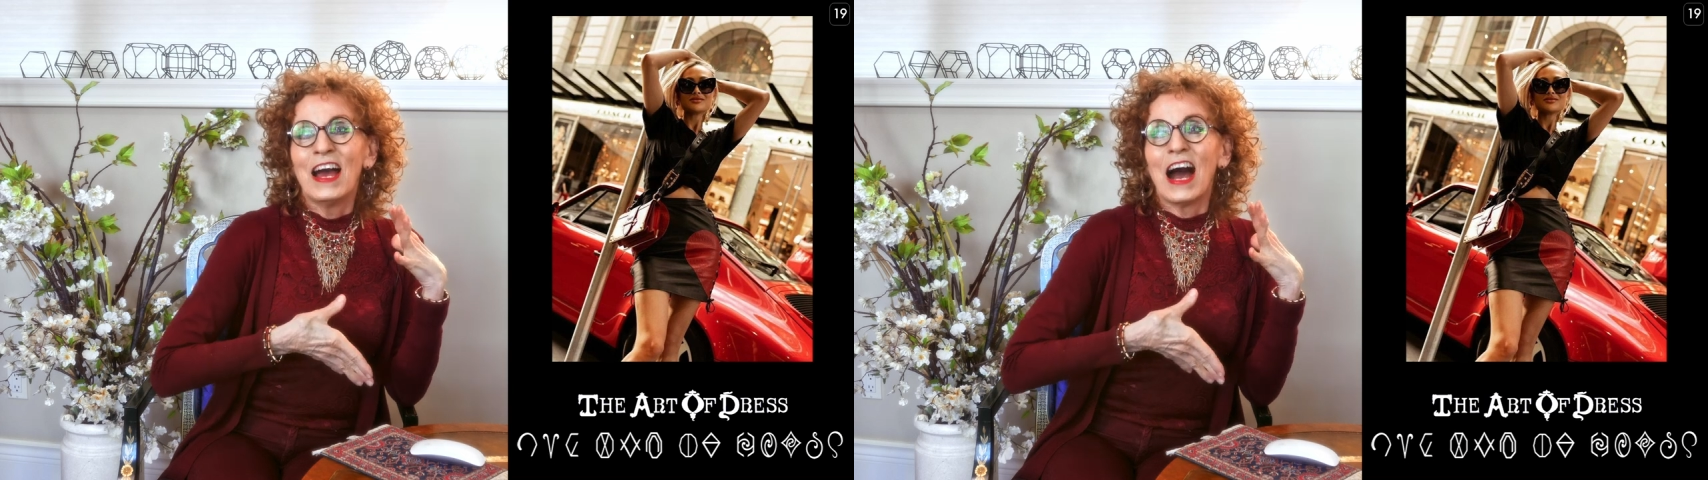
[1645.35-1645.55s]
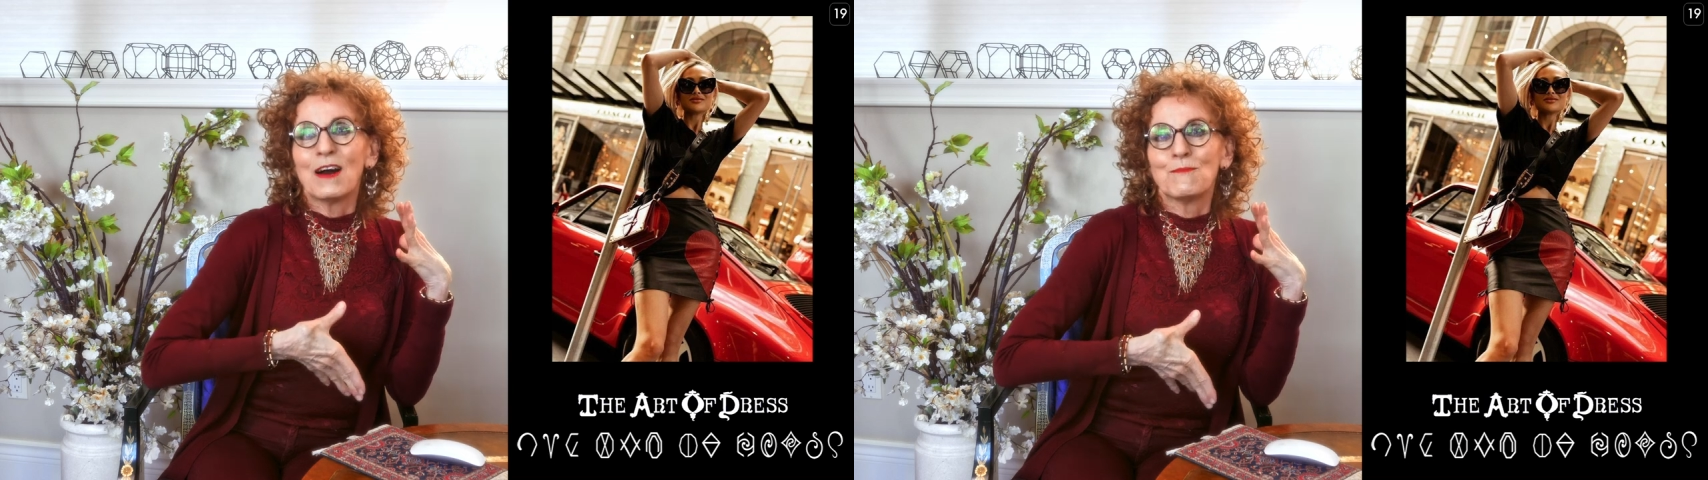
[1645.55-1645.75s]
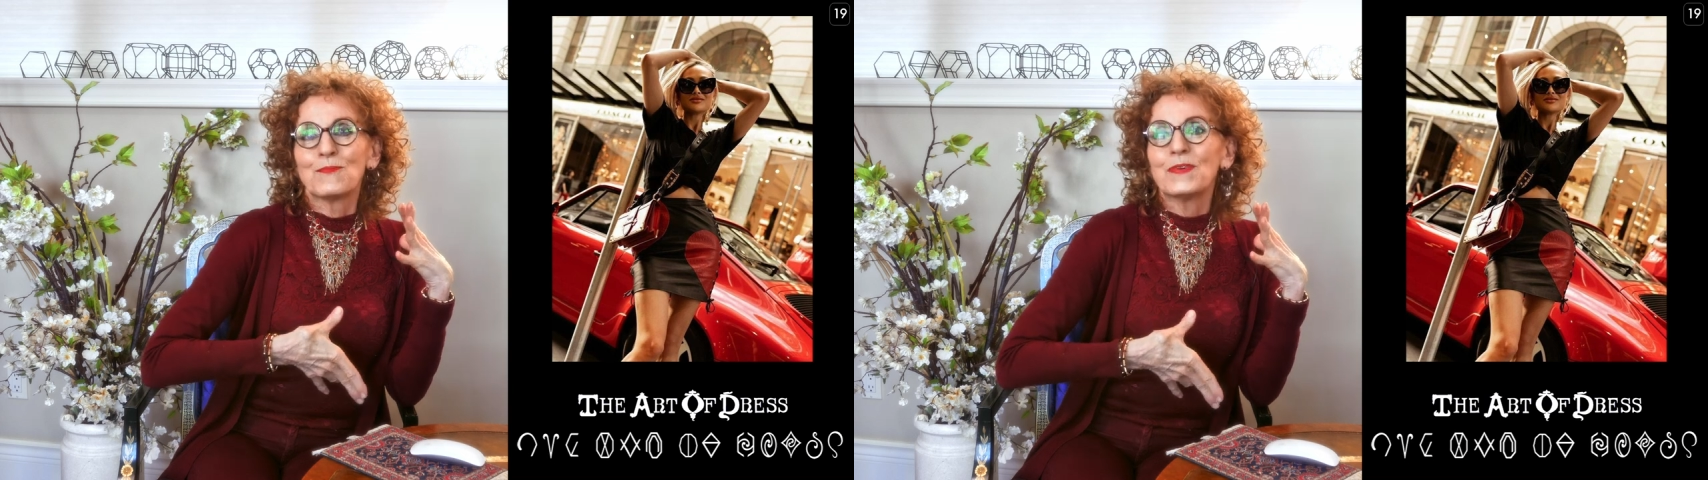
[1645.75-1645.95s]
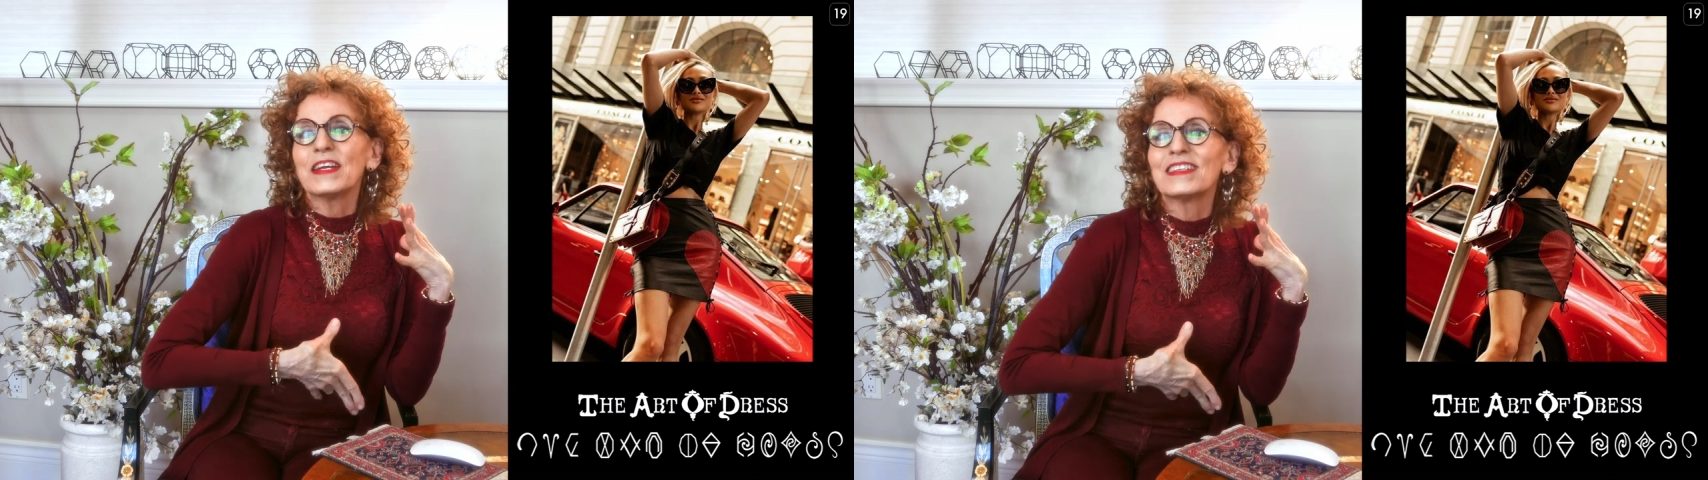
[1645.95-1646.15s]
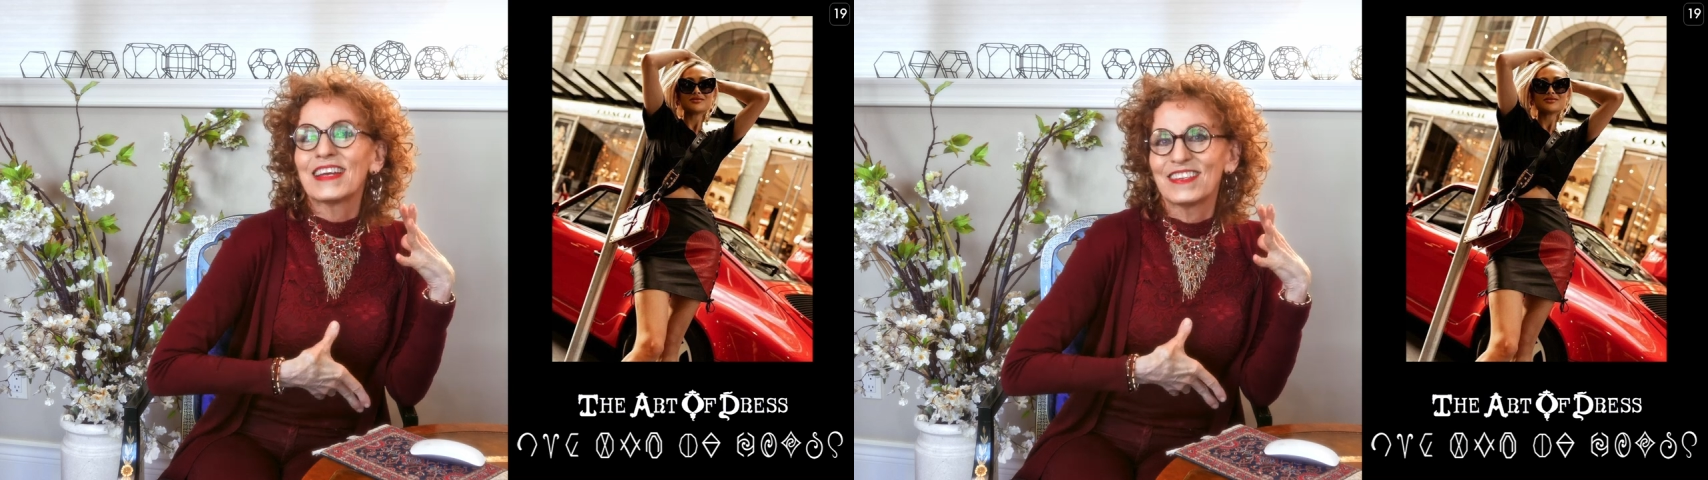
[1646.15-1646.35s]
um, bring
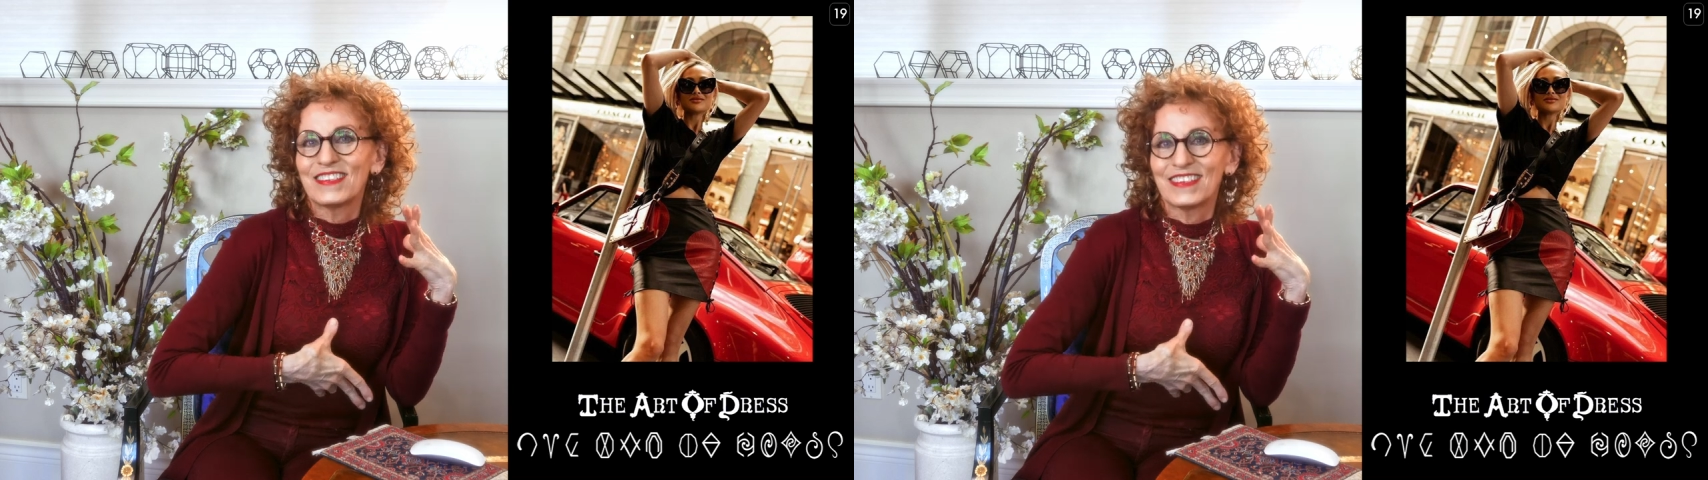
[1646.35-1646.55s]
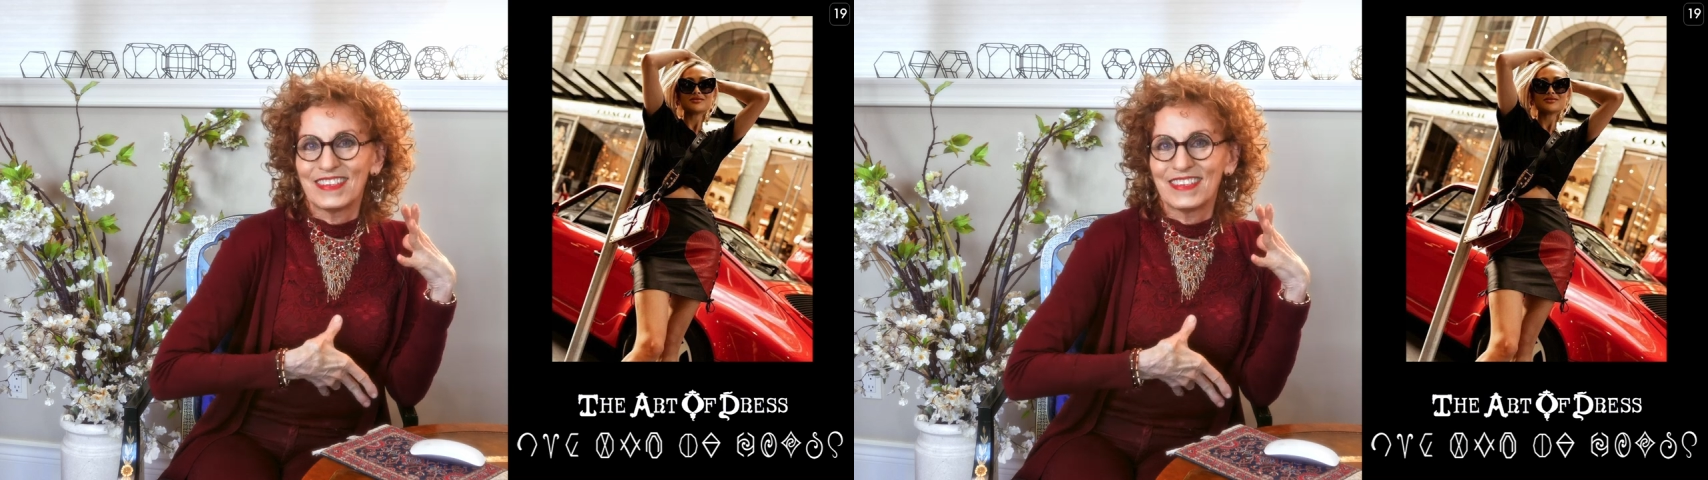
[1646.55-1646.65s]
attention